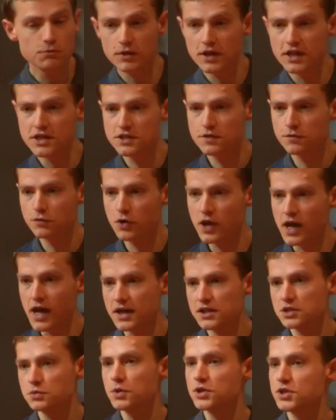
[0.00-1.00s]
release of
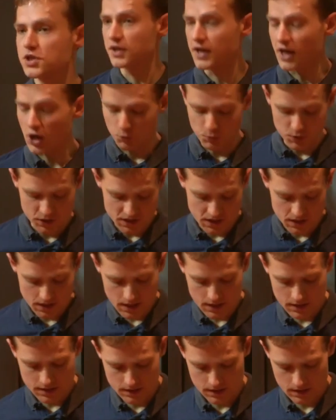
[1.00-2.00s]
React, can help us in
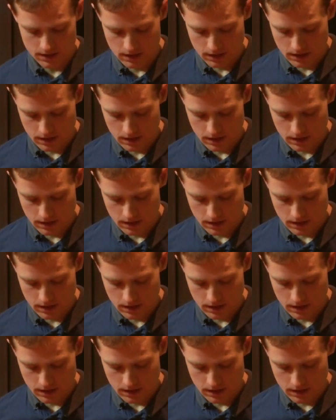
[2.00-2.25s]
this.